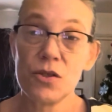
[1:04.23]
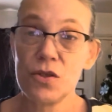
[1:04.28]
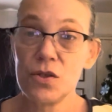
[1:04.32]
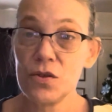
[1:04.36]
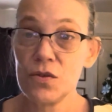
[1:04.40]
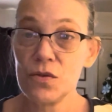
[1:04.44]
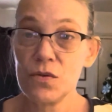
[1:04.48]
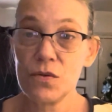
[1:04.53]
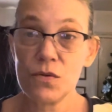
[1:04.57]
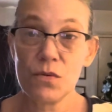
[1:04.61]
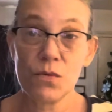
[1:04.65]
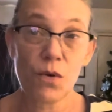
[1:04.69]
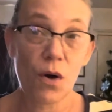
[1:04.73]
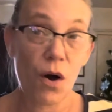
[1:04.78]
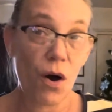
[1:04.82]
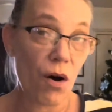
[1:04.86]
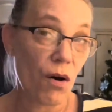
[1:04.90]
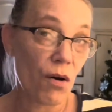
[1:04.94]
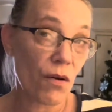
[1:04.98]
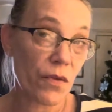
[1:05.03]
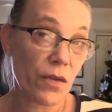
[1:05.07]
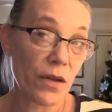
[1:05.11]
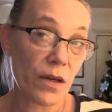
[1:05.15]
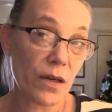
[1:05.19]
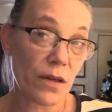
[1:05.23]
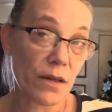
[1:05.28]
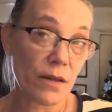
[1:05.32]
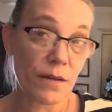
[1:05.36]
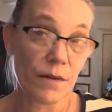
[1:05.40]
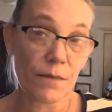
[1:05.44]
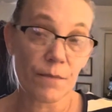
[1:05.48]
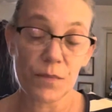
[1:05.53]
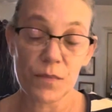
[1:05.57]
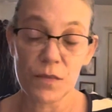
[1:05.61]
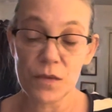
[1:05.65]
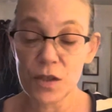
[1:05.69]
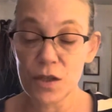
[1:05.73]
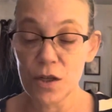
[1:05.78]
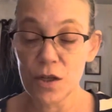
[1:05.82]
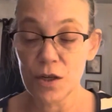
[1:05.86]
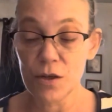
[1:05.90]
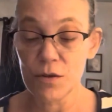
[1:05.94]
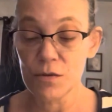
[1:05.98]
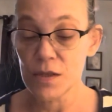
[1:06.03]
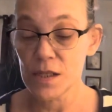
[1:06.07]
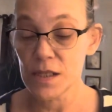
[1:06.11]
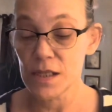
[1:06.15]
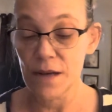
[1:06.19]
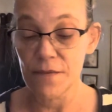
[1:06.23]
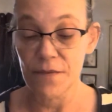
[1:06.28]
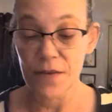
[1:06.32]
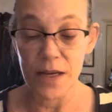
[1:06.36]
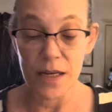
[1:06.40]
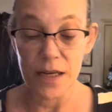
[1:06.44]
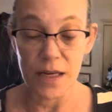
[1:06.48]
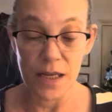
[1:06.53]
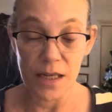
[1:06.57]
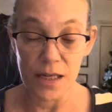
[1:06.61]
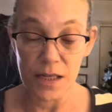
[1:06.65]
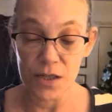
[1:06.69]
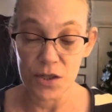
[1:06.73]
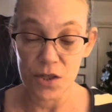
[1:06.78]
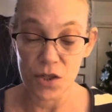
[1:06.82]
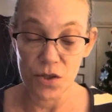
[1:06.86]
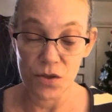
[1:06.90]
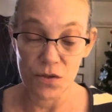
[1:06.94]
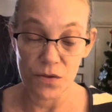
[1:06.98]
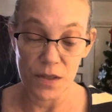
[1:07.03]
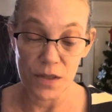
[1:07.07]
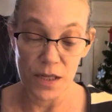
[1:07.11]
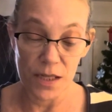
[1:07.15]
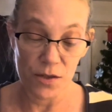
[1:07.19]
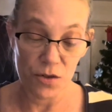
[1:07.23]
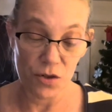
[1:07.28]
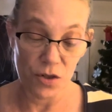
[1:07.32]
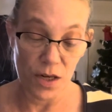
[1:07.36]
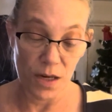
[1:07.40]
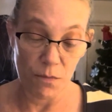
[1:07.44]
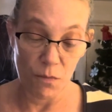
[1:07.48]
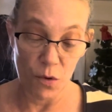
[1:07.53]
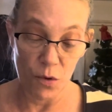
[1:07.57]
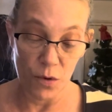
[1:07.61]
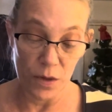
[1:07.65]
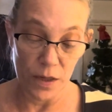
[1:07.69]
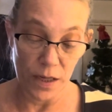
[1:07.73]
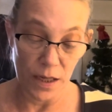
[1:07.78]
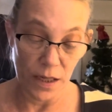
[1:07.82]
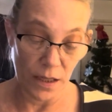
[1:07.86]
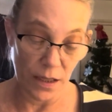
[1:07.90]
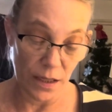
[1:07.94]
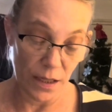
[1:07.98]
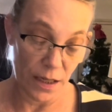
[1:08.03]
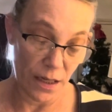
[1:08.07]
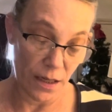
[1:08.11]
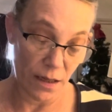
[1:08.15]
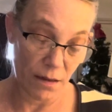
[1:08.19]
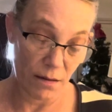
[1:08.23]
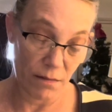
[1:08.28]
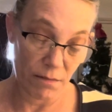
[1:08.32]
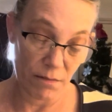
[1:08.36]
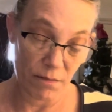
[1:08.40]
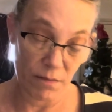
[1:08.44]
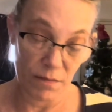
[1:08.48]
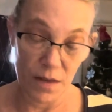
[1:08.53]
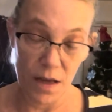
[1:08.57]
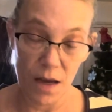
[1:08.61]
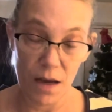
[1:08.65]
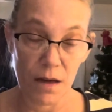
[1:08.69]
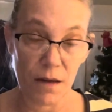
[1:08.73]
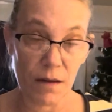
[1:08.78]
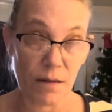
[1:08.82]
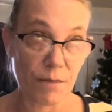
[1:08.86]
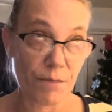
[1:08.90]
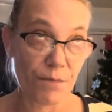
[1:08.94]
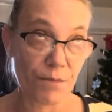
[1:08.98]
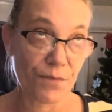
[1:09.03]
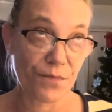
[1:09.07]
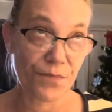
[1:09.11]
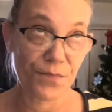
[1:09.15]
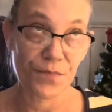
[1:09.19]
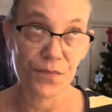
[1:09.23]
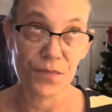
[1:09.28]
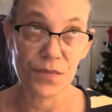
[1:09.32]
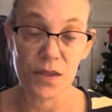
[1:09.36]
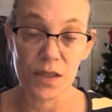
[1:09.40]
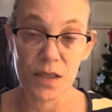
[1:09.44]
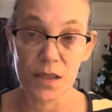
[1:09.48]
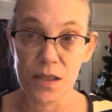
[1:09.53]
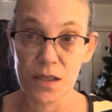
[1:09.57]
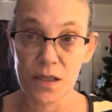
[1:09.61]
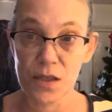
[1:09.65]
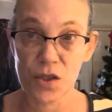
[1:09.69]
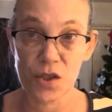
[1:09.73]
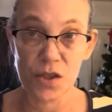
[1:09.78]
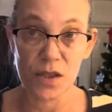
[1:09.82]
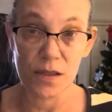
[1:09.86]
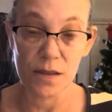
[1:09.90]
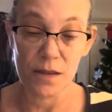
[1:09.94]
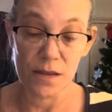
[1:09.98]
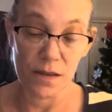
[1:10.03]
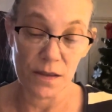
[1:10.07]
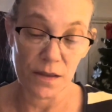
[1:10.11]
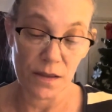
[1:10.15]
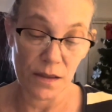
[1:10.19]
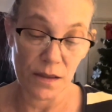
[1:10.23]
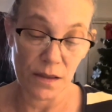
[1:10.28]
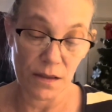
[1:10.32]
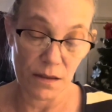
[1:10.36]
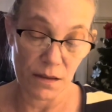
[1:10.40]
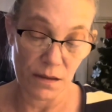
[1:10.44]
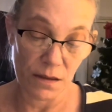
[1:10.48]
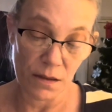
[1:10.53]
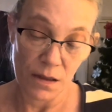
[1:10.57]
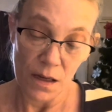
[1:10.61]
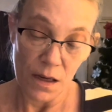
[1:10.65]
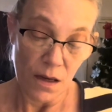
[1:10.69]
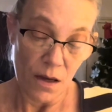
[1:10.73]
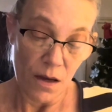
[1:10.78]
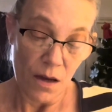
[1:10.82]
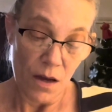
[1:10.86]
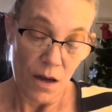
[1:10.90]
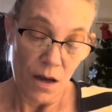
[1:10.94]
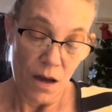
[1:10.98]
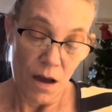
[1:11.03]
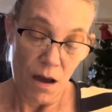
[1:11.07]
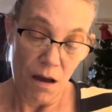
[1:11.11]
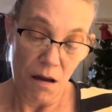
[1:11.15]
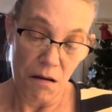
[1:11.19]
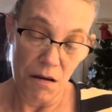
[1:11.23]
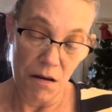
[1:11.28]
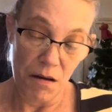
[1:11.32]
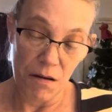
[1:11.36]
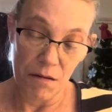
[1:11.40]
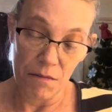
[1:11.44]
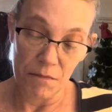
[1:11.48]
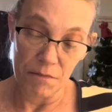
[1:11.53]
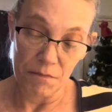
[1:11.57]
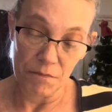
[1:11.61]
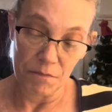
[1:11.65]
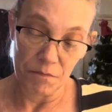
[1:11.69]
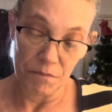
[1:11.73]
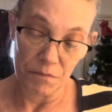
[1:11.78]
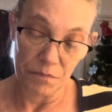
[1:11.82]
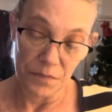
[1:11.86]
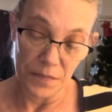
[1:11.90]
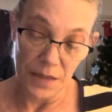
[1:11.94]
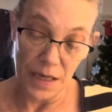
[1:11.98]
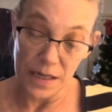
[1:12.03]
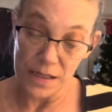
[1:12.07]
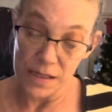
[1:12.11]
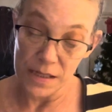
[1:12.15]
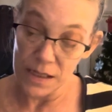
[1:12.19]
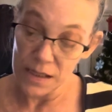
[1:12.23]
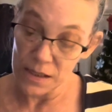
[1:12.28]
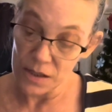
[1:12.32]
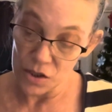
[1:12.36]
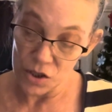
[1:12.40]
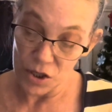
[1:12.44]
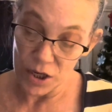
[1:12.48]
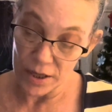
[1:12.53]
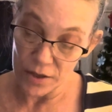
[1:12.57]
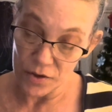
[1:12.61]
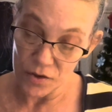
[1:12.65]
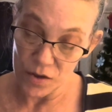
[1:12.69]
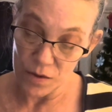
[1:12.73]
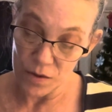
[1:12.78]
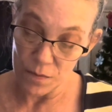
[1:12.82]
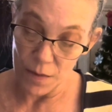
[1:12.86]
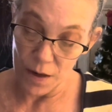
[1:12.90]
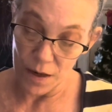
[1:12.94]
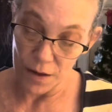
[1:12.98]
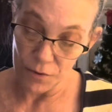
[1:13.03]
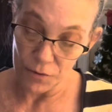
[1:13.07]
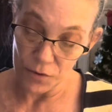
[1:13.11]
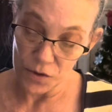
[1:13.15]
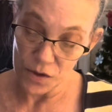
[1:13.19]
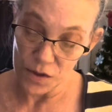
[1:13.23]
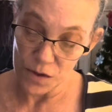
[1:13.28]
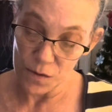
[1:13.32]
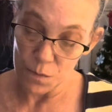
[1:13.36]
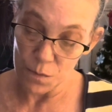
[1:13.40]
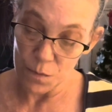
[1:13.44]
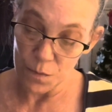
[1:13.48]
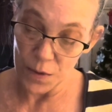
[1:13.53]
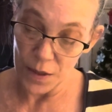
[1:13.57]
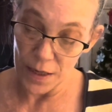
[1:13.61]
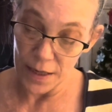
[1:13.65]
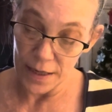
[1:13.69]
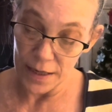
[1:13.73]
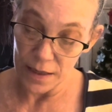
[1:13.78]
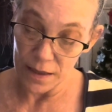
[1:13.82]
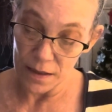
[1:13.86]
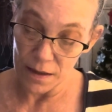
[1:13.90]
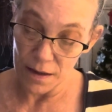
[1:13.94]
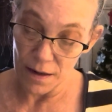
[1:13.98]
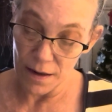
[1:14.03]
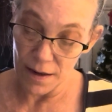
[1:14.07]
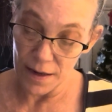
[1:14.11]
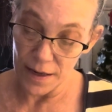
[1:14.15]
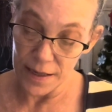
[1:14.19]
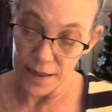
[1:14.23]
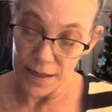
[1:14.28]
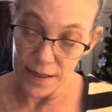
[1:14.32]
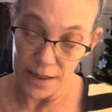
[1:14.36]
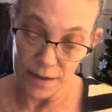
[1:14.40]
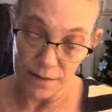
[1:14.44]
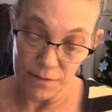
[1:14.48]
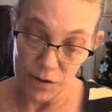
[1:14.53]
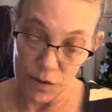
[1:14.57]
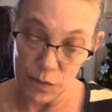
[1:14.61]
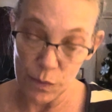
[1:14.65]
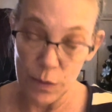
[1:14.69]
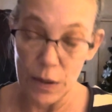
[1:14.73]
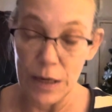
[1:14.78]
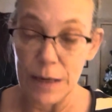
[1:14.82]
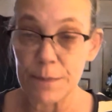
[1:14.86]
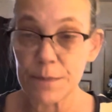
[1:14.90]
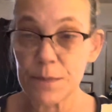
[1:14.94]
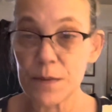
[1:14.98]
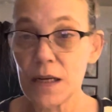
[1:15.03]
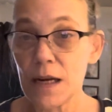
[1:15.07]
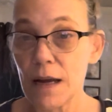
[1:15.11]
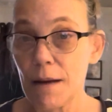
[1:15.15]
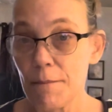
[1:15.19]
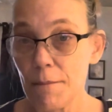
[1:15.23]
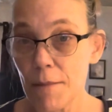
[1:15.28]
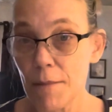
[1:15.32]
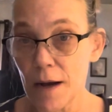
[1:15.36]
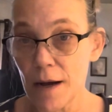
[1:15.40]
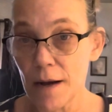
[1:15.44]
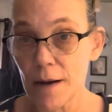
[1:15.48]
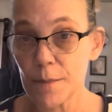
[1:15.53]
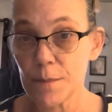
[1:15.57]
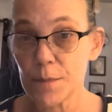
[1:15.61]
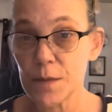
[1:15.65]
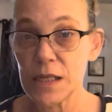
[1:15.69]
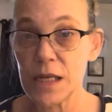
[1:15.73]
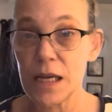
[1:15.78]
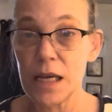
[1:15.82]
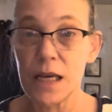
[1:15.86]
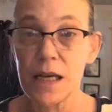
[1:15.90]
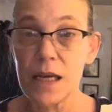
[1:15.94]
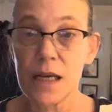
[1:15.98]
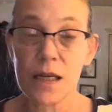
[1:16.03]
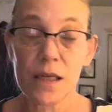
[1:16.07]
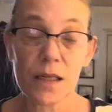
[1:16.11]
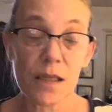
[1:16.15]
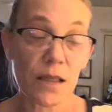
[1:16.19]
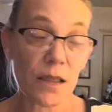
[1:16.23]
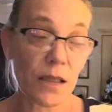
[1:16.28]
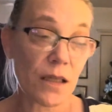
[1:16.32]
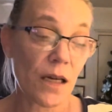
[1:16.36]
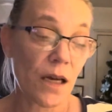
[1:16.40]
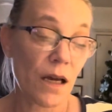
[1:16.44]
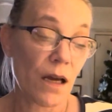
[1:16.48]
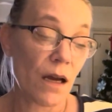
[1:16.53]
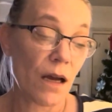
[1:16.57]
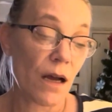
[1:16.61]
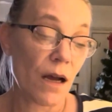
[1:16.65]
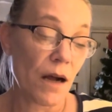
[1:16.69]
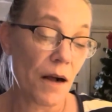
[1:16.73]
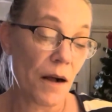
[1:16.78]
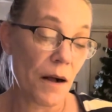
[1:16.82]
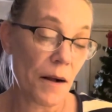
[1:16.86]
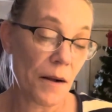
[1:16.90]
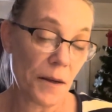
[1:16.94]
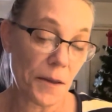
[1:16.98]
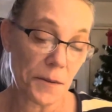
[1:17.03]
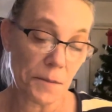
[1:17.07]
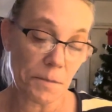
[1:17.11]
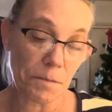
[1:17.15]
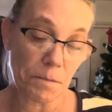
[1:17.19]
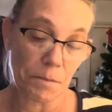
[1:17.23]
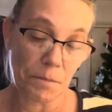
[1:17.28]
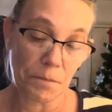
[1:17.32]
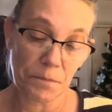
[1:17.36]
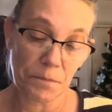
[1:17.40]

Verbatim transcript: do all the, you know, stuff I needed to do yesterday morning, like um, the dishes and um, I didn't change the melts, but I swept and I mopped and um,